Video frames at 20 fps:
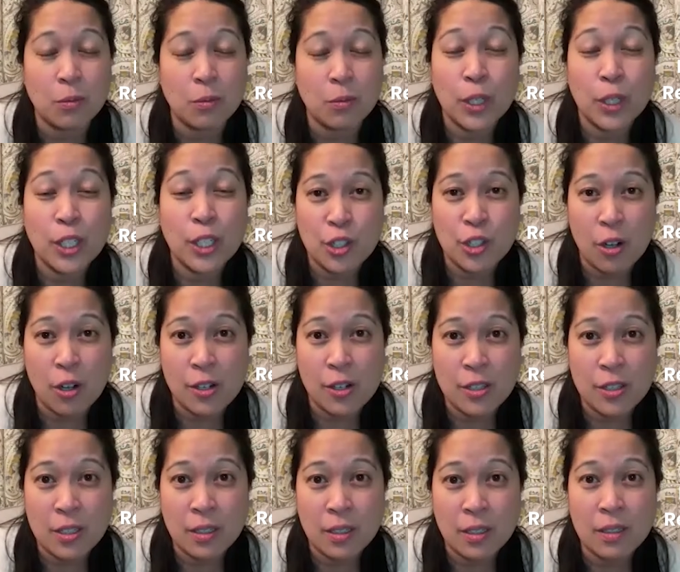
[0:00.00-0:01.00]

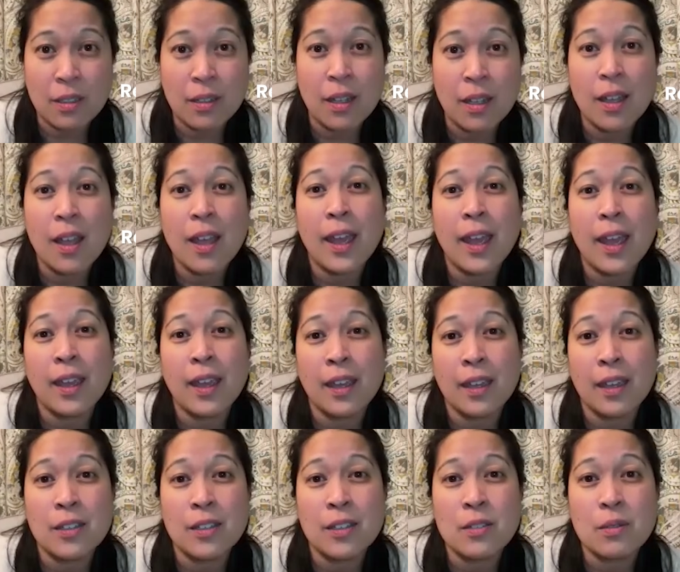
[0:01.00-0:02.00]
recharging
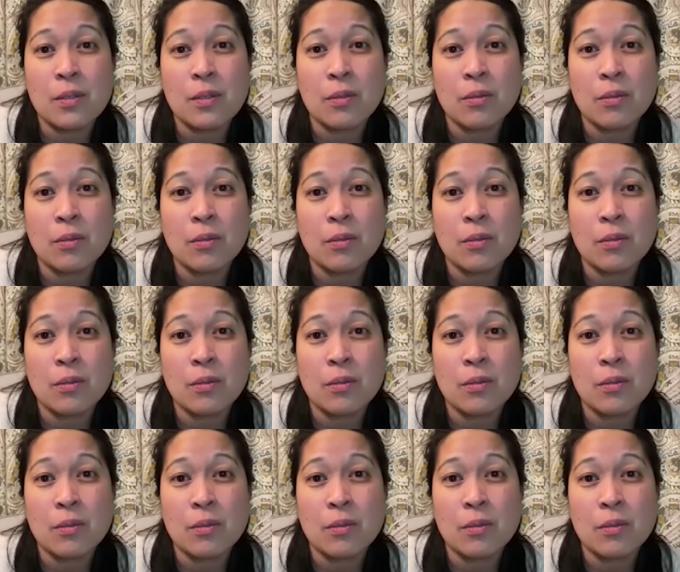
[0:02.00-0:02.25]
and